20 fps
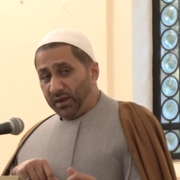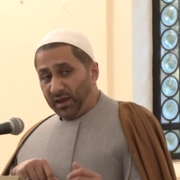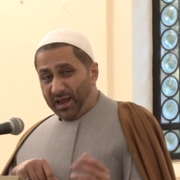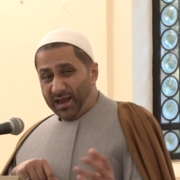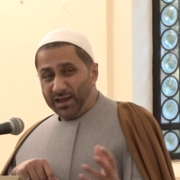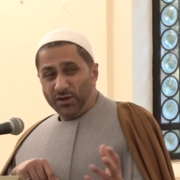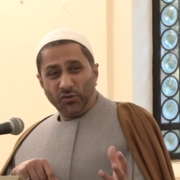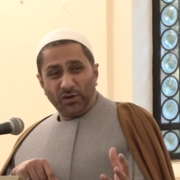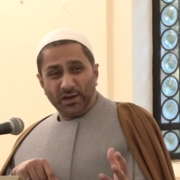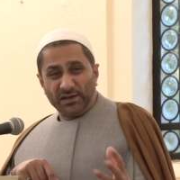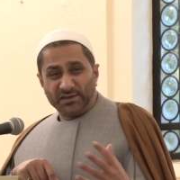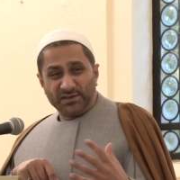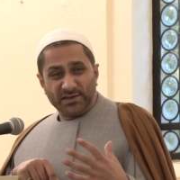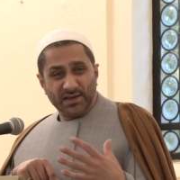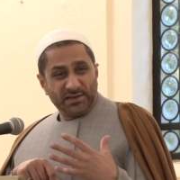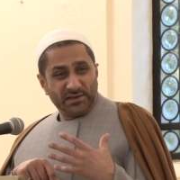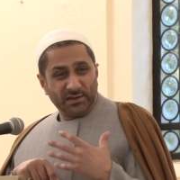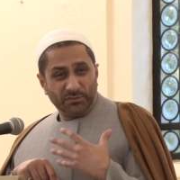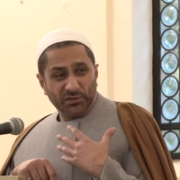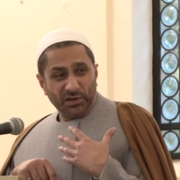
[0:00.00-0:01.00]
And you can
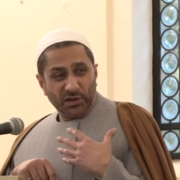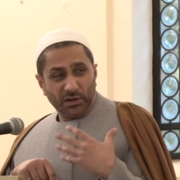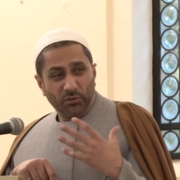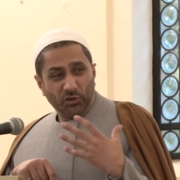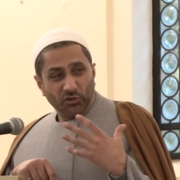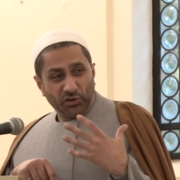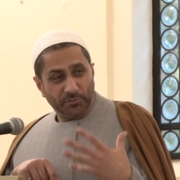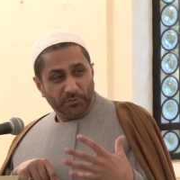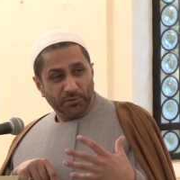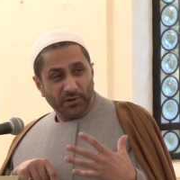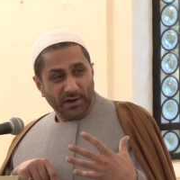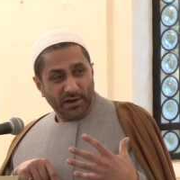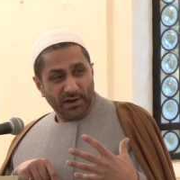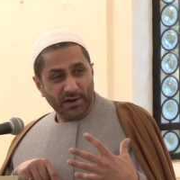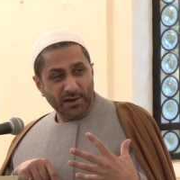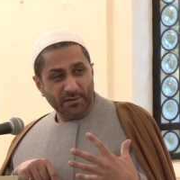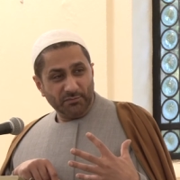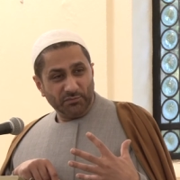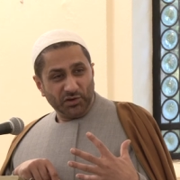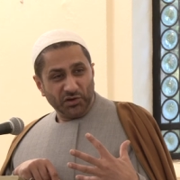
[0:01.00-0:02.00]
say something about
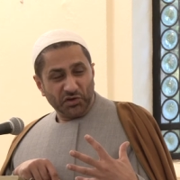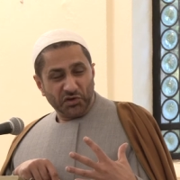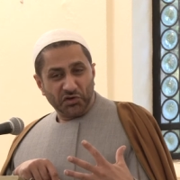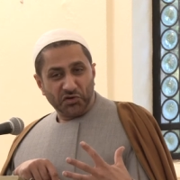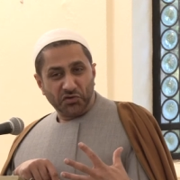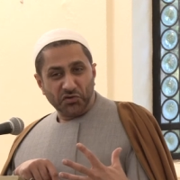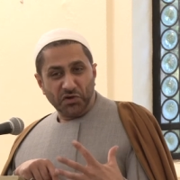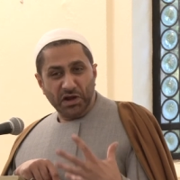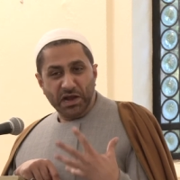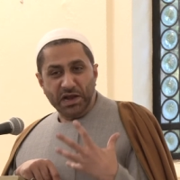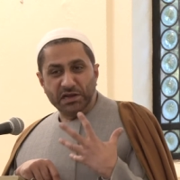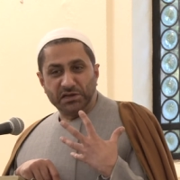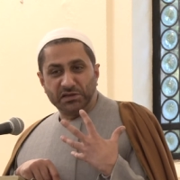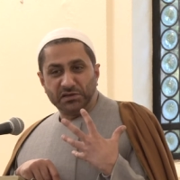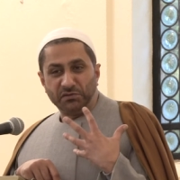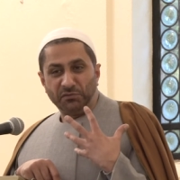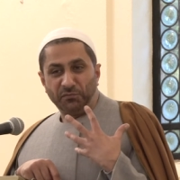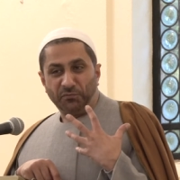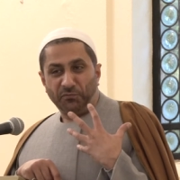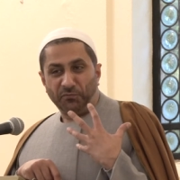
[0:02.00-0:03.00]
Ibrahim, the
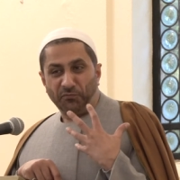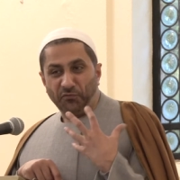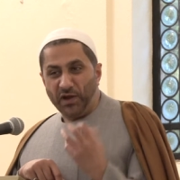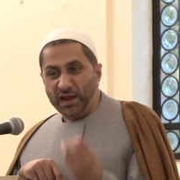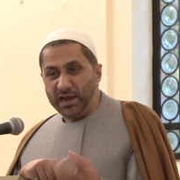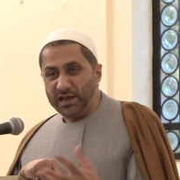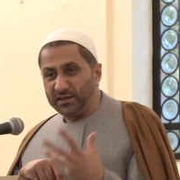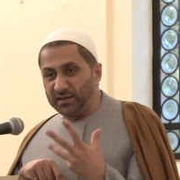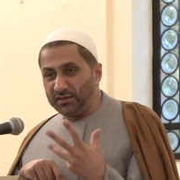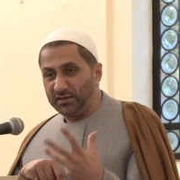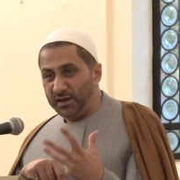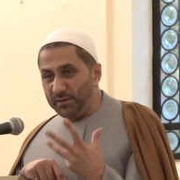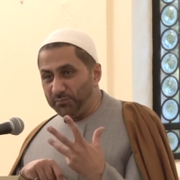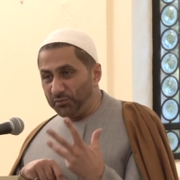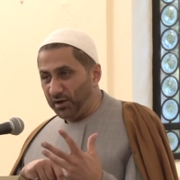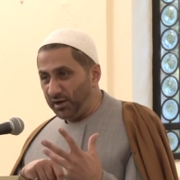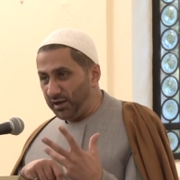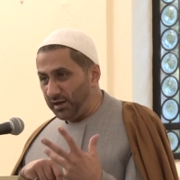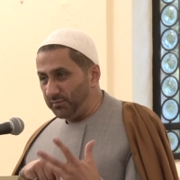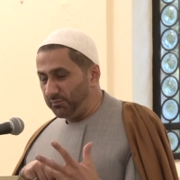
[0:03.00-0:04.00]
great faith that
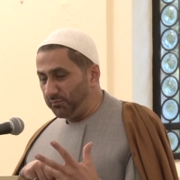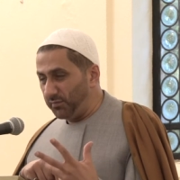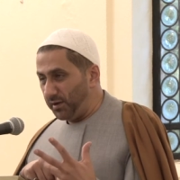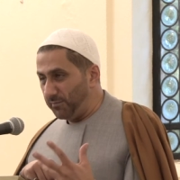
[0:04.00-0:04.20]
Ibrahim,